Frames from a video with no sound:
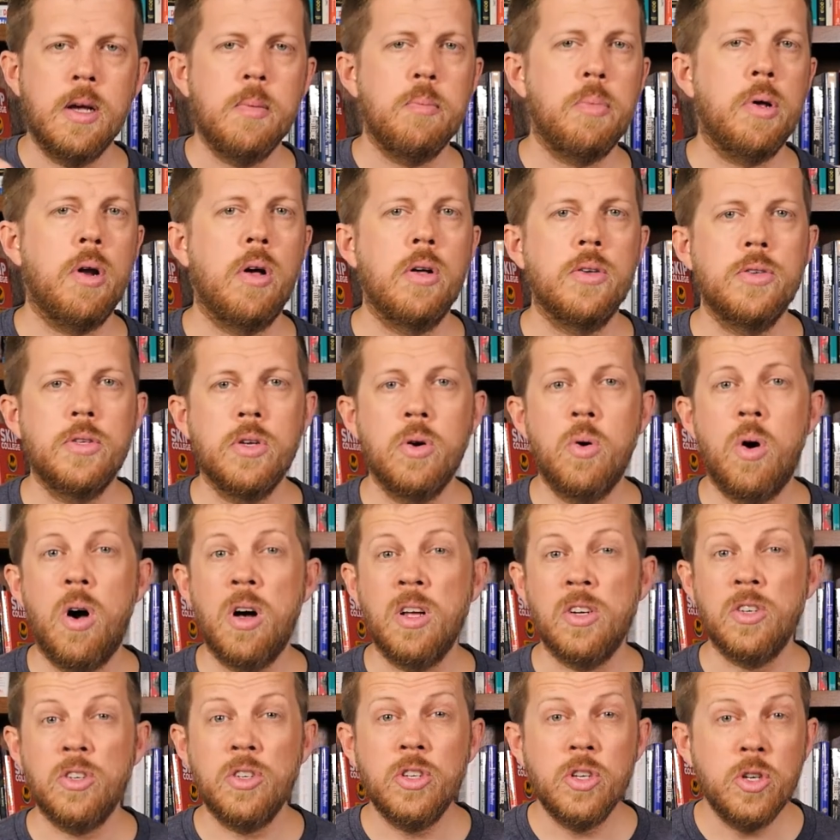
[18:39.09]
but also
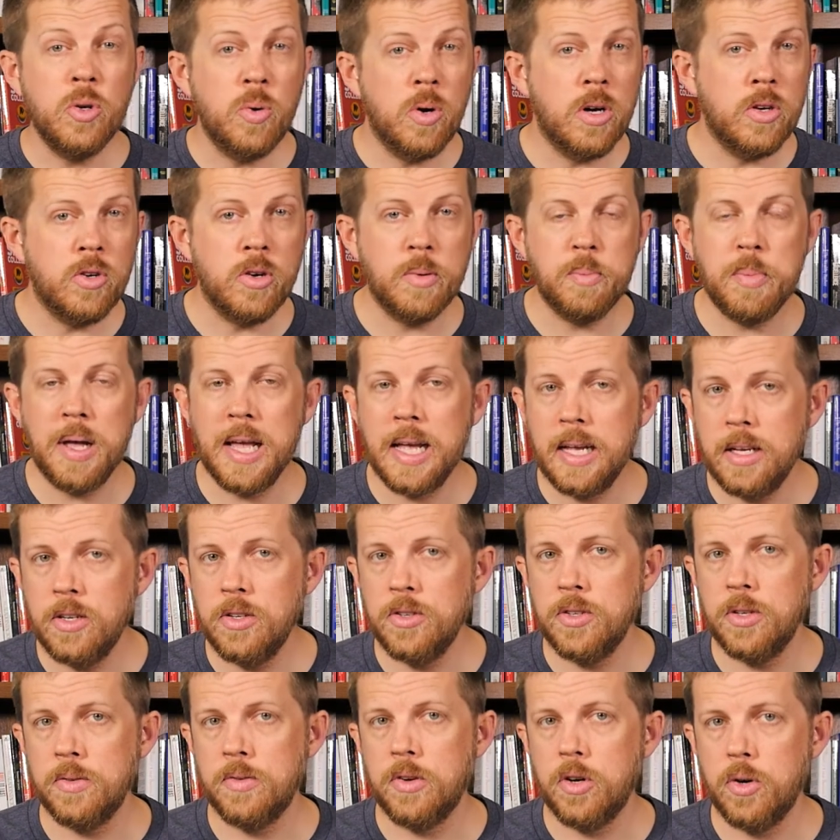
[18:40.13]
on 200
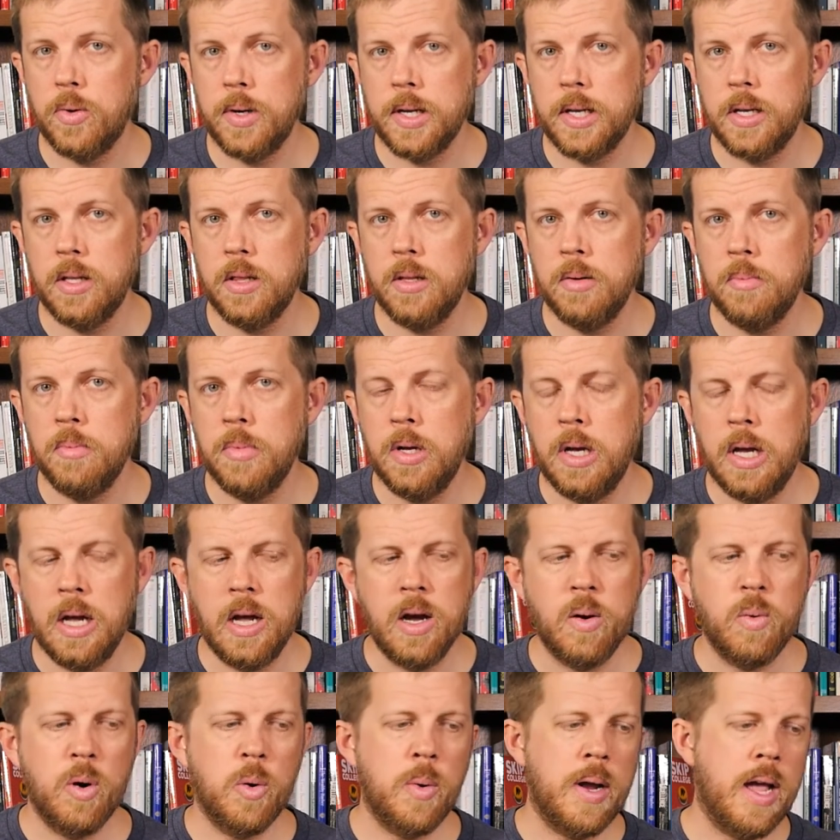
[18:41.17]
pages of curriculum
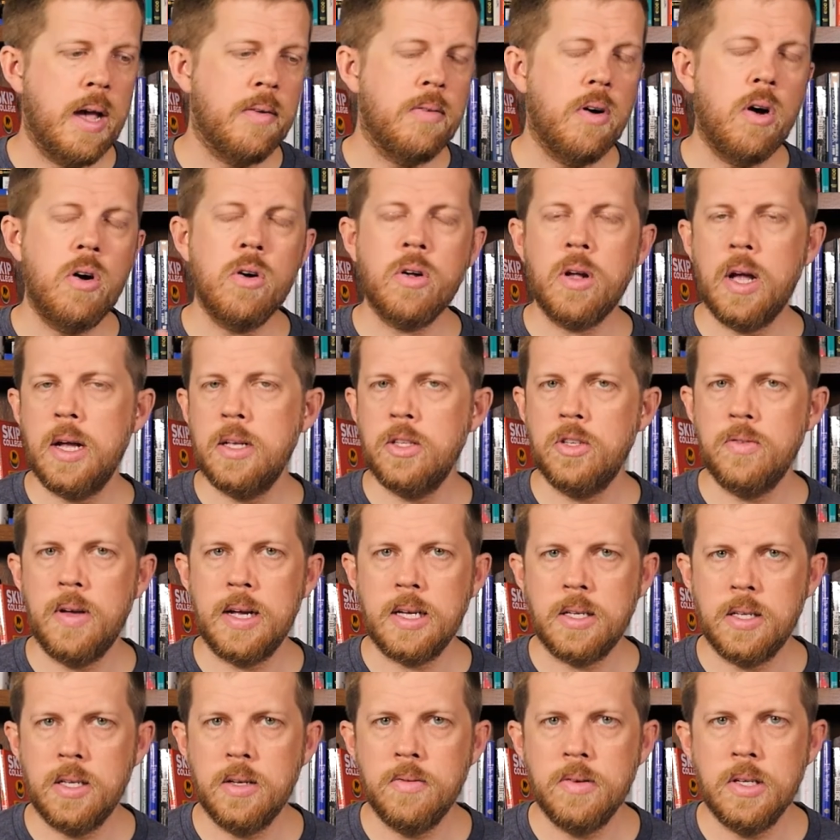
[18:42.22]
where we have all kinds of
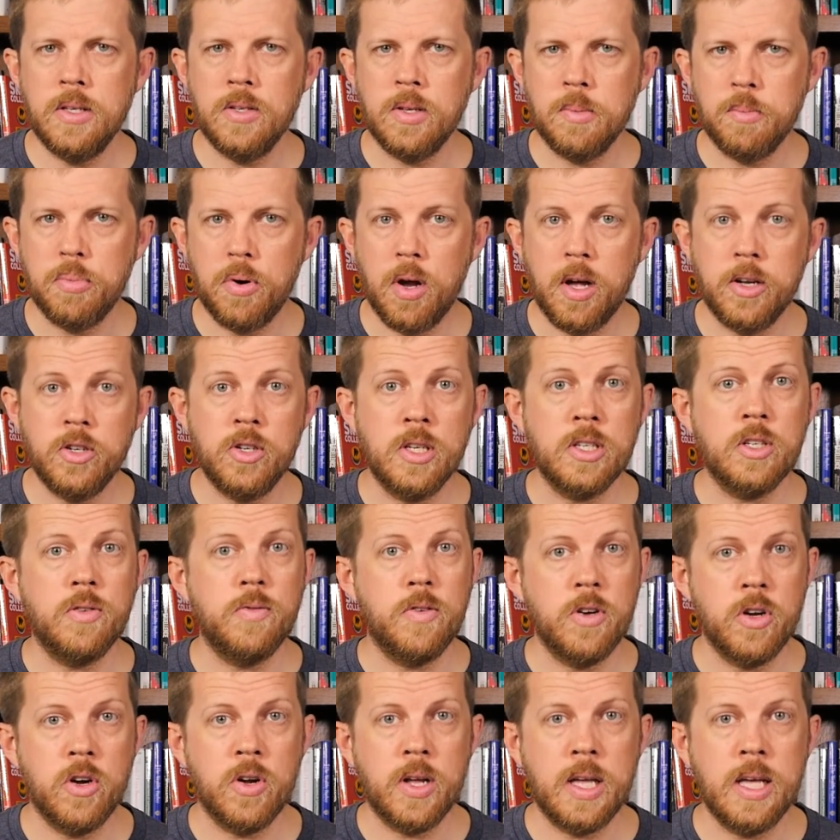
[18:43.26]
activities and projects
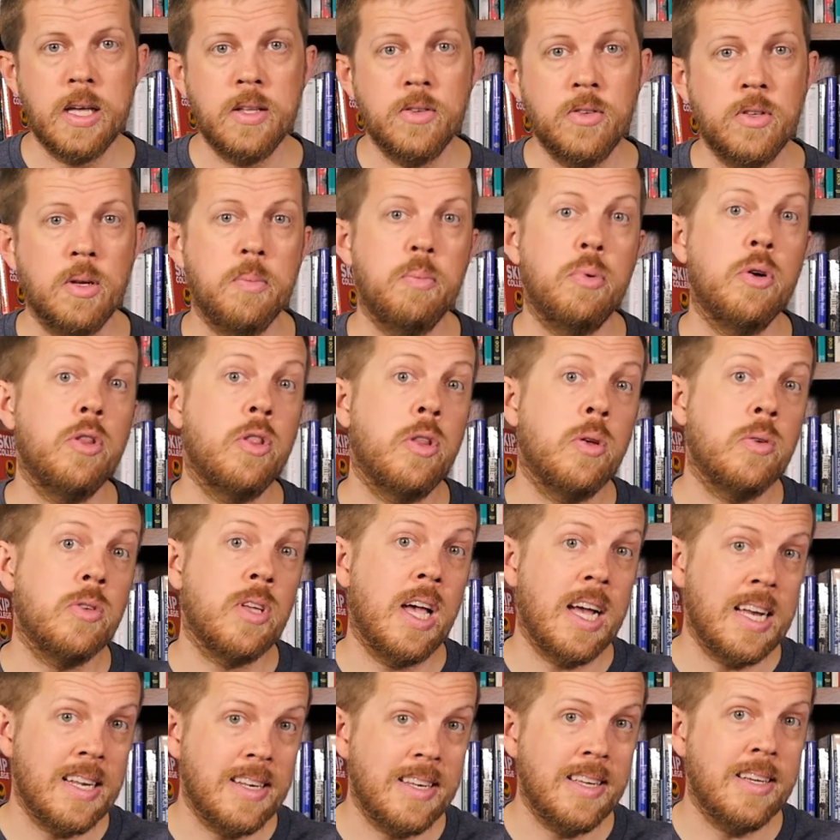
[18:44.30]
for your kids to put those
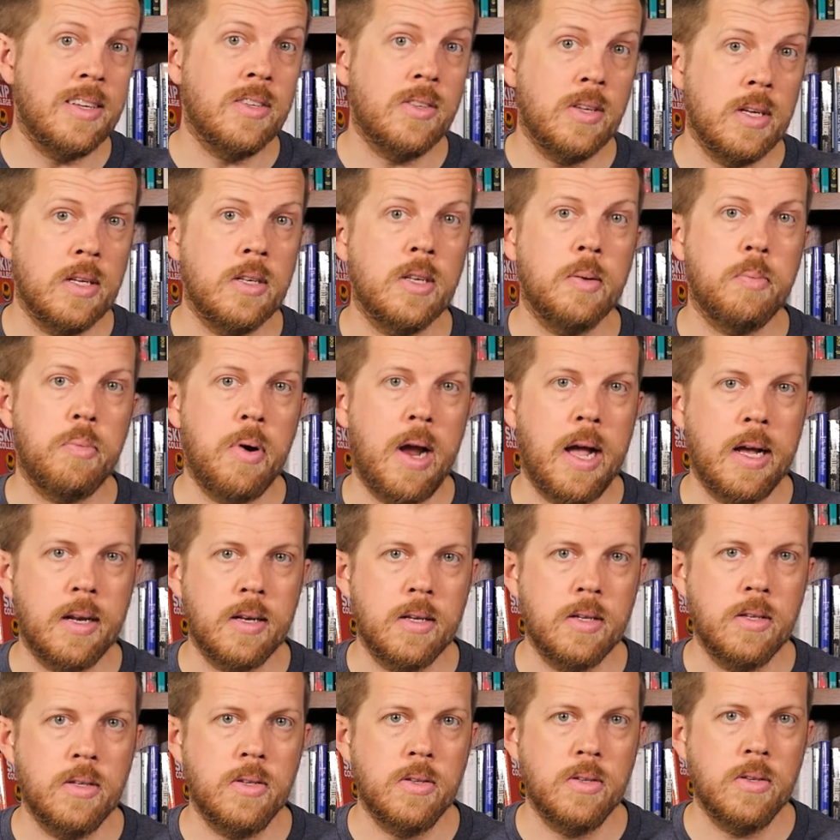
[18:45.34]
ideas into
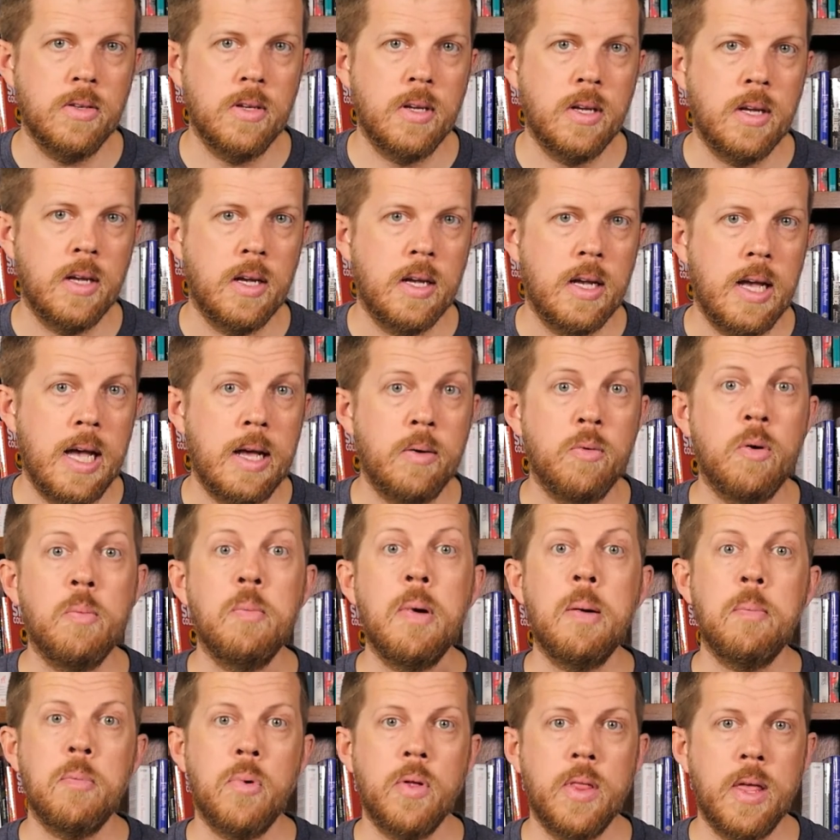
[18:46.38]
practice and
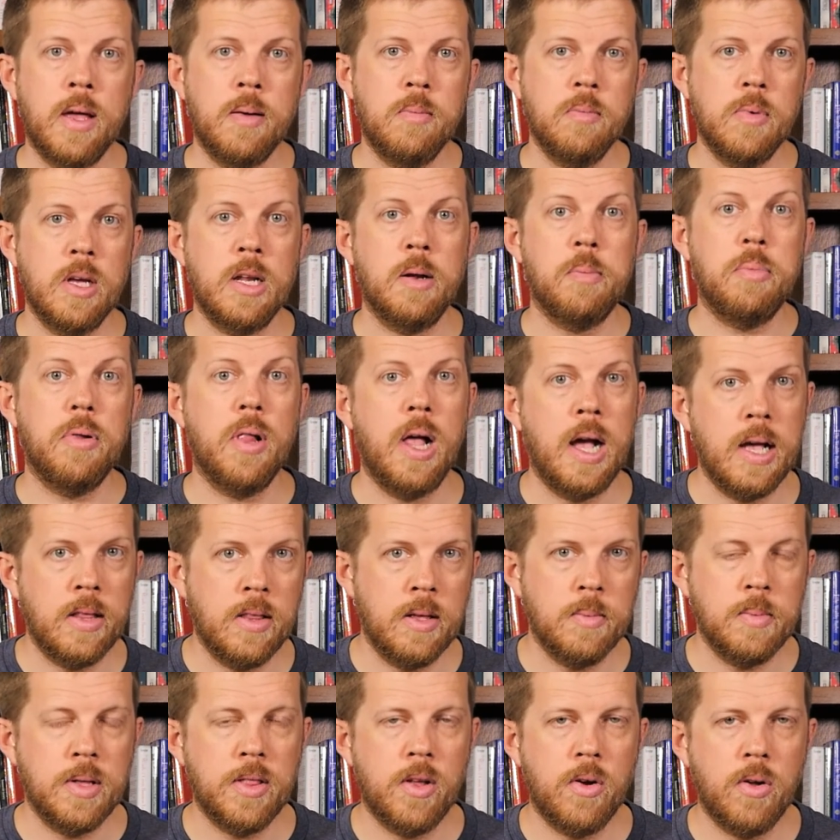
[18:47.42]
remember them and apply
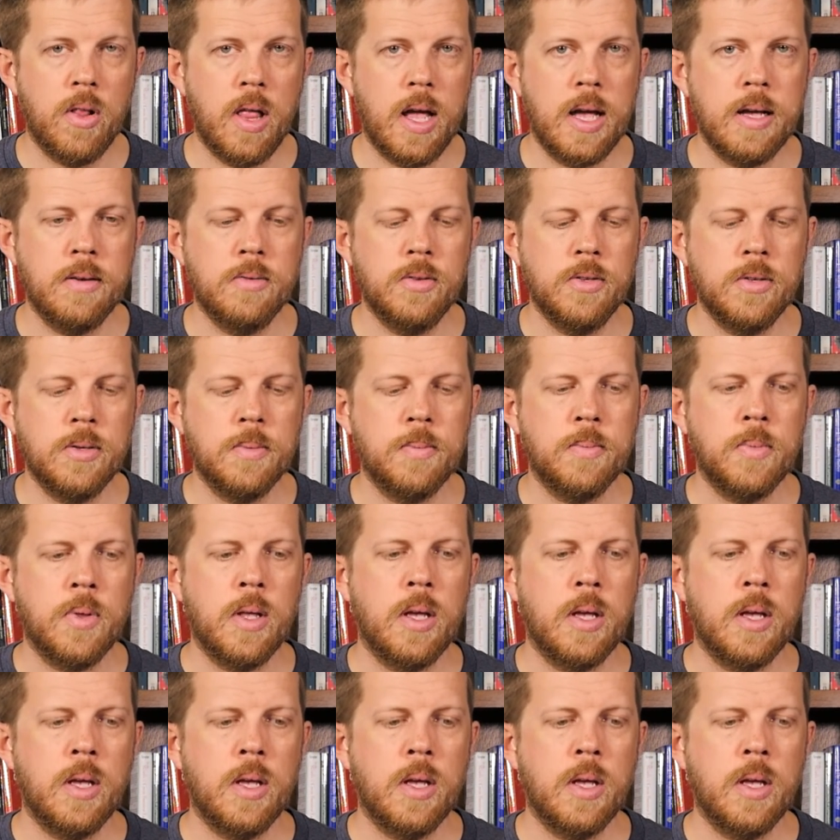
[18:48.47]
them in their lives.